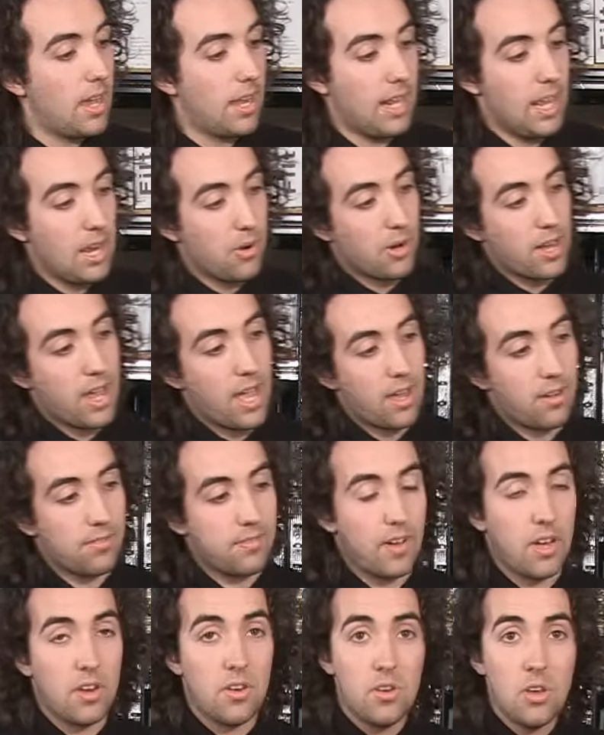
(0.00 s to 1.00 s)
And here I
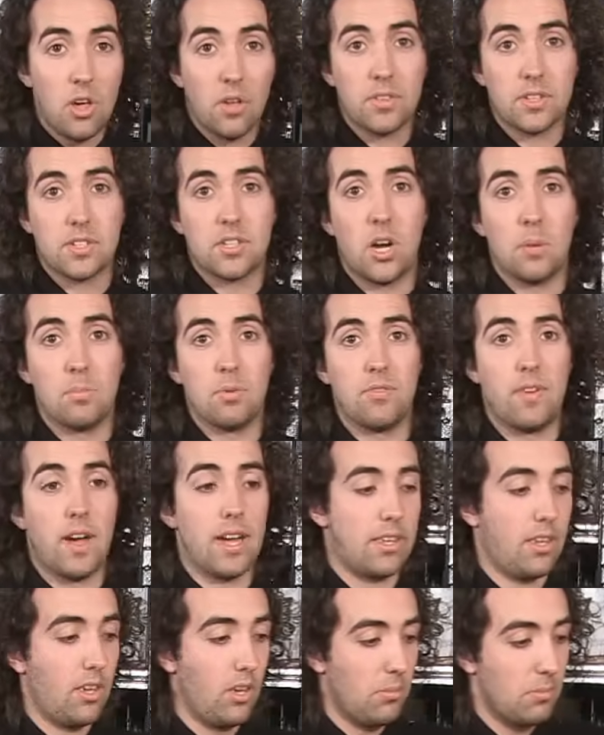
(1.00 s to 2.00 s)
have another type of
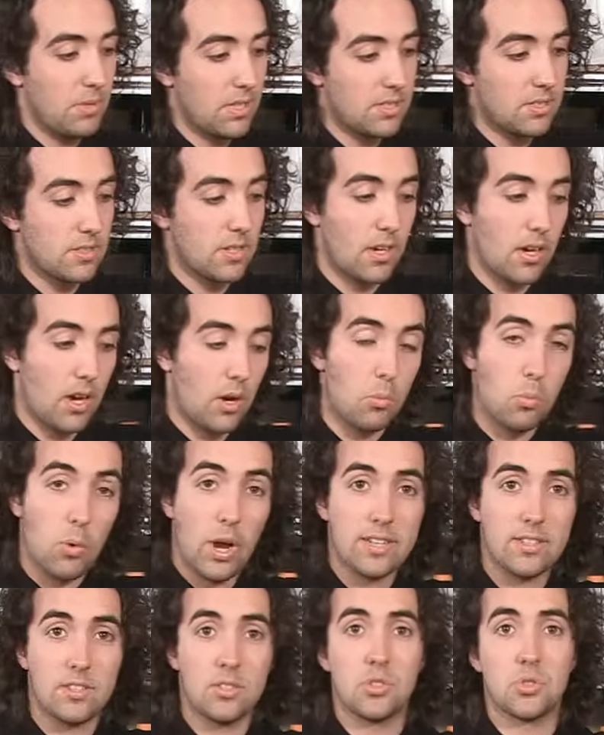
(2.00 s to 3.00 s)
vacuum. This is a, a
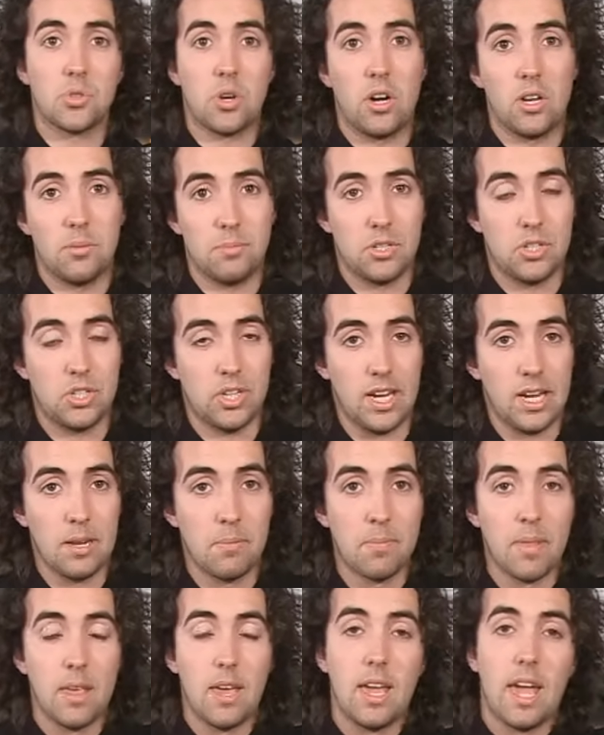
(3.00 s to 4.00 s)
wet and dry
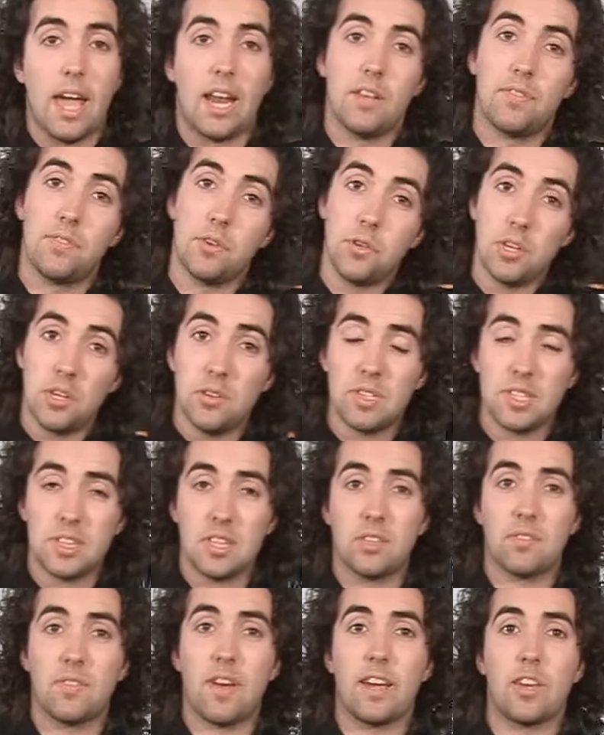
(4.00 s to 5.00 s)
machine. And if you're using
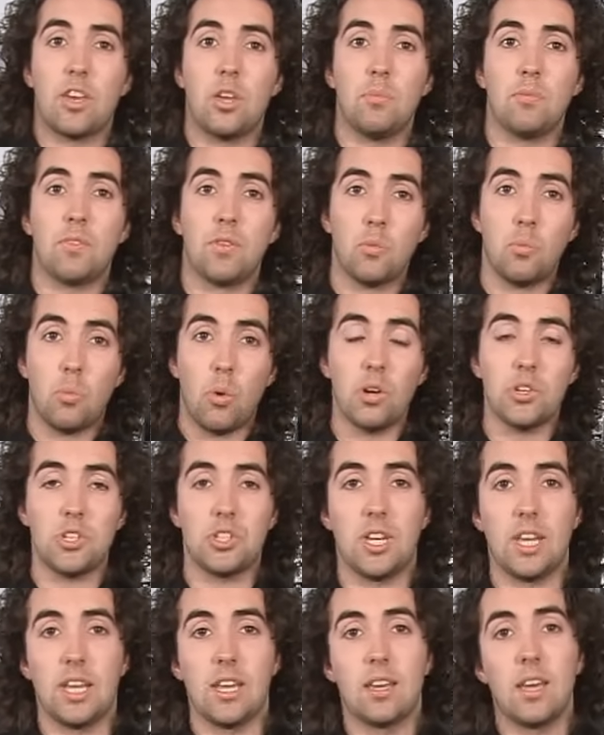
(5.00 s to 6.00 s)
this vacuum for
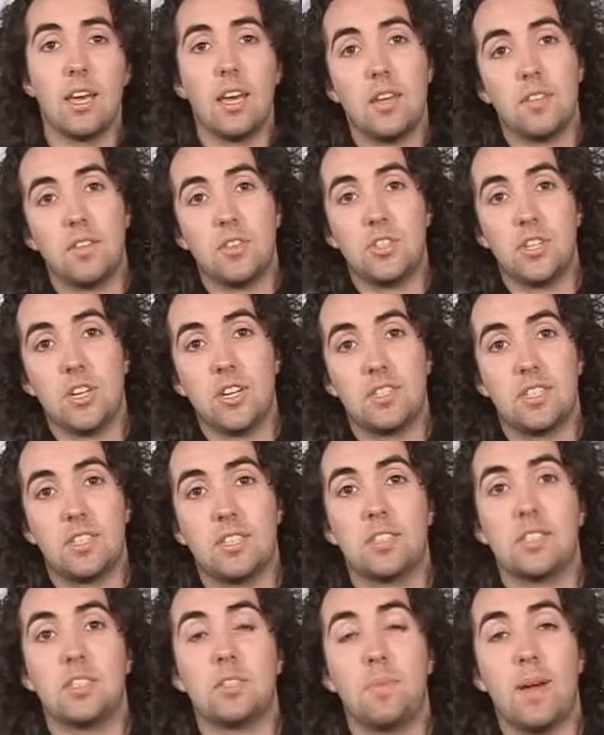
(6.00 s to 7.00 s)
washing, the dirt
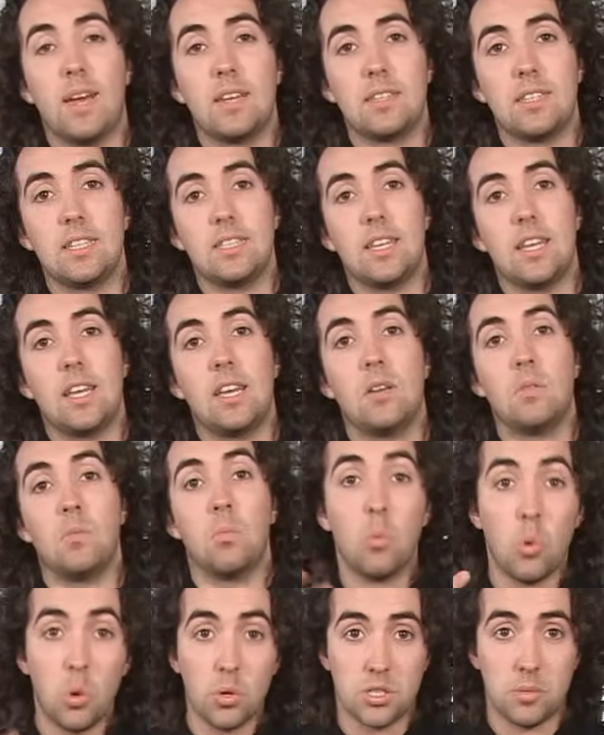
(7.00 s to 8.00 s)
is suspended
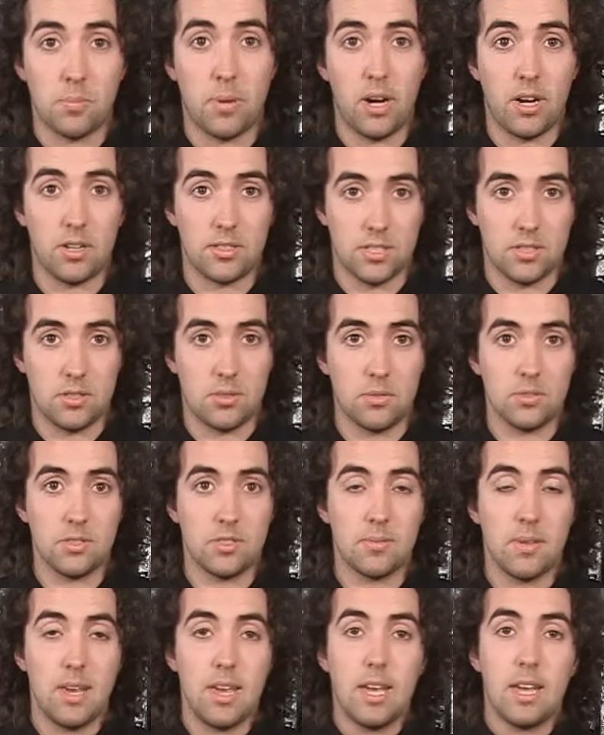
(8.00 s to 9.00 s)
in water
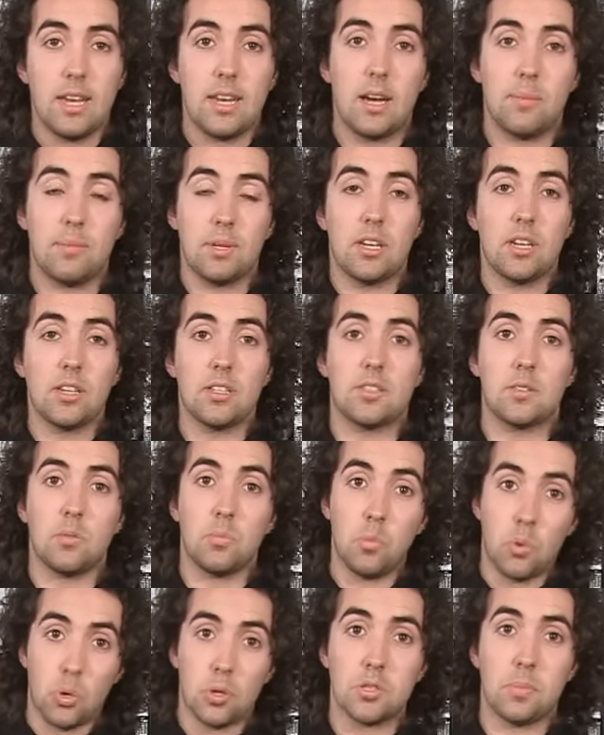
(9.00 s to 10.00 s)
particles. Now, because
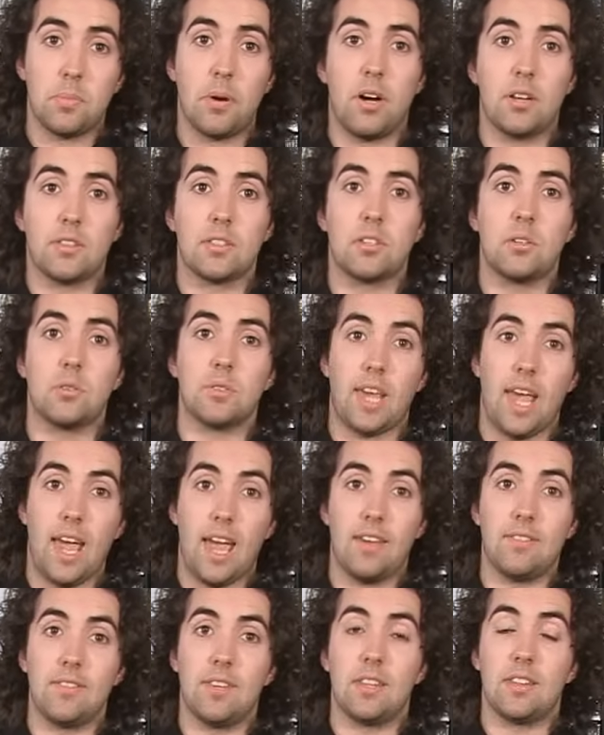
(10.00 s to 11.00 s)
water particles are
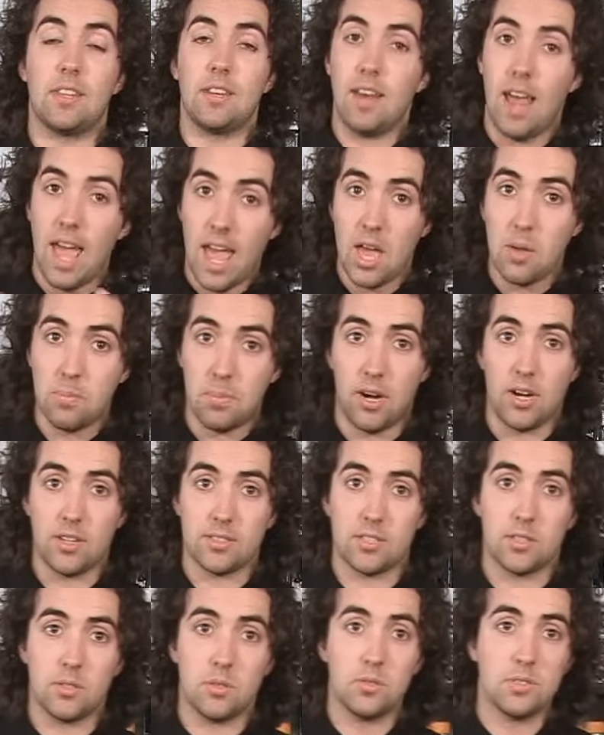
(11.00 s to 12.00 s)
heavier than air
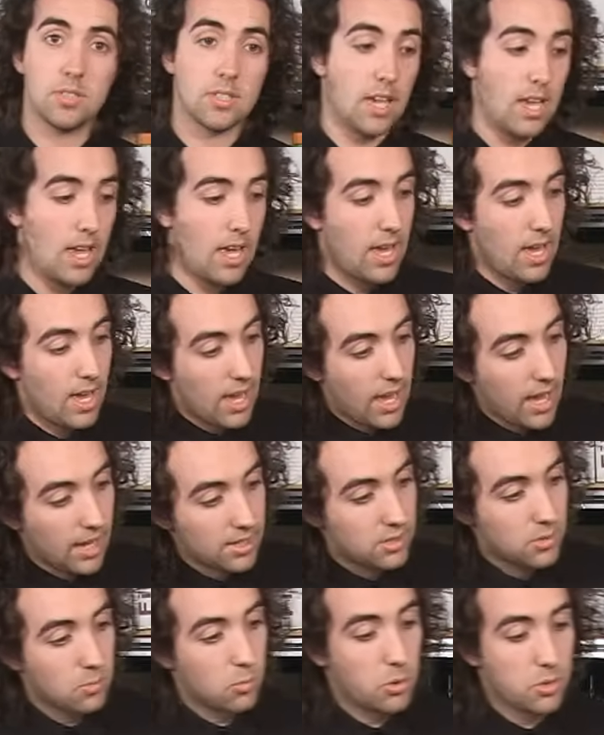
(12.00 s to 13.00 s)
particles,
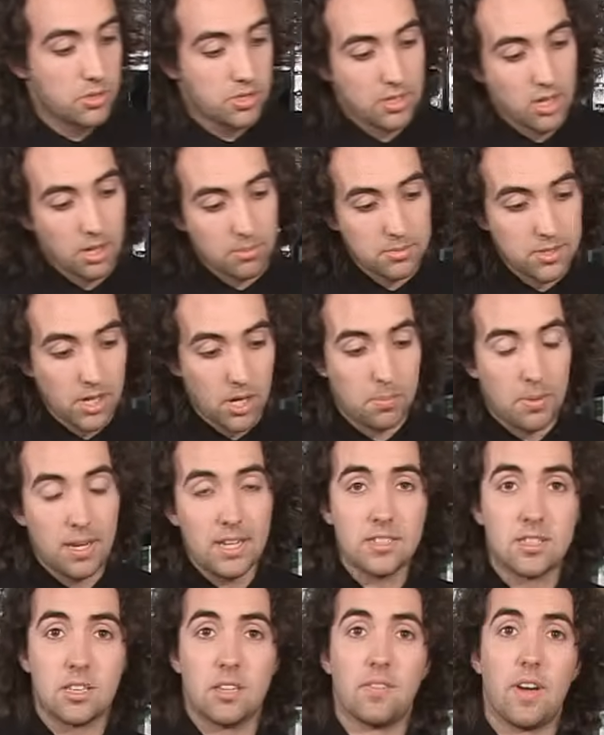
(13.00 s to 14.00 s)
as the water comes up
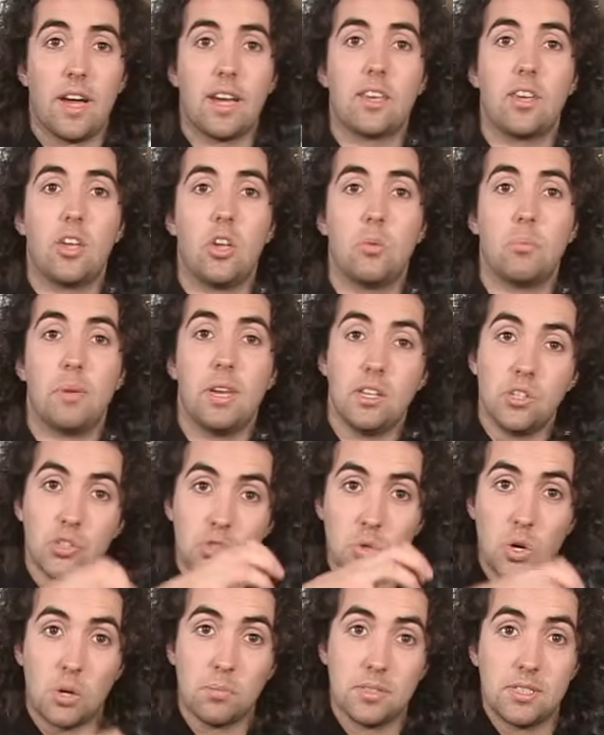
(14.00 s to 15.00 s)
into the vacuum, it
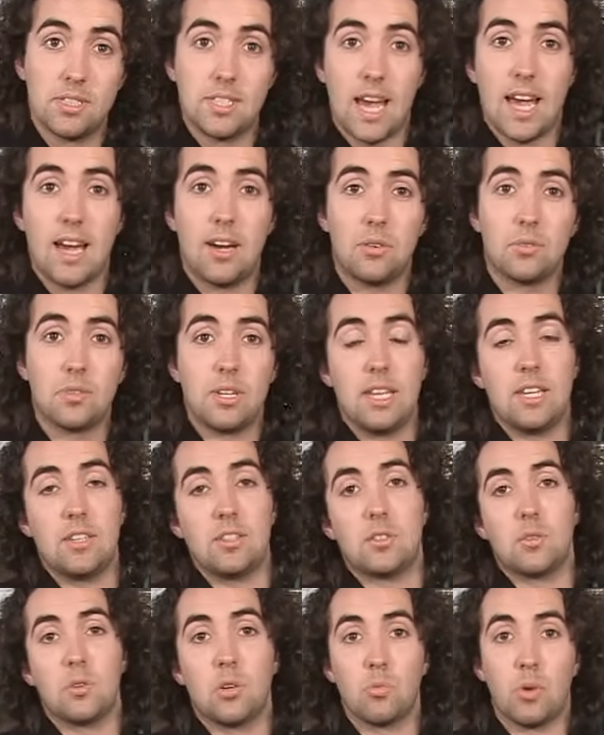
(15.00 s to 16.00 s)
drops down
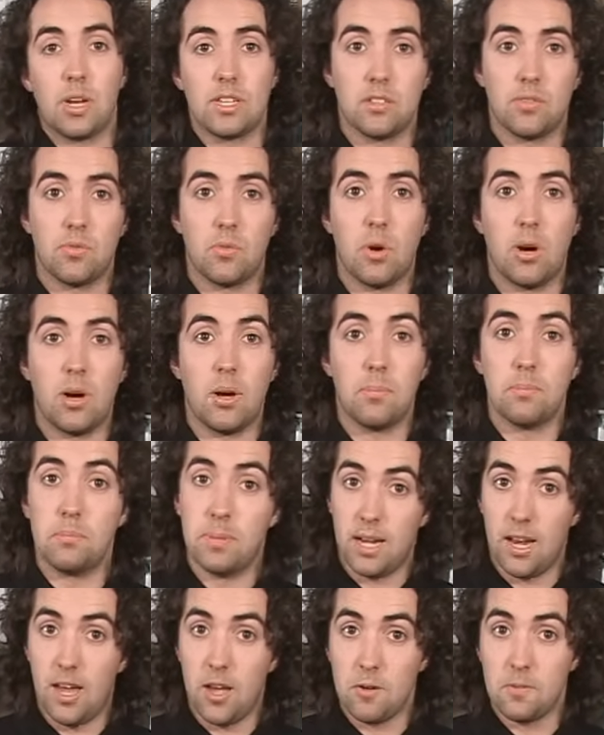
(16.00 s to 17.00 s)
into a reservoir
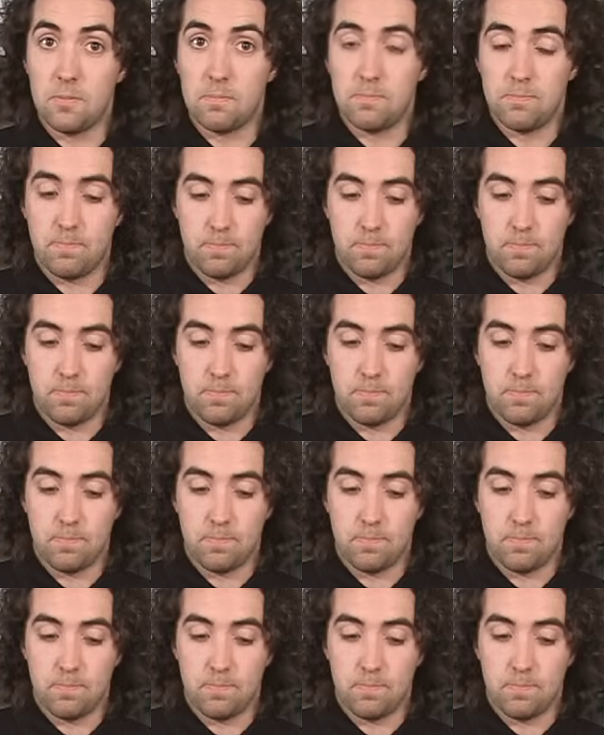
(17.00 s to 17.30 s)
below.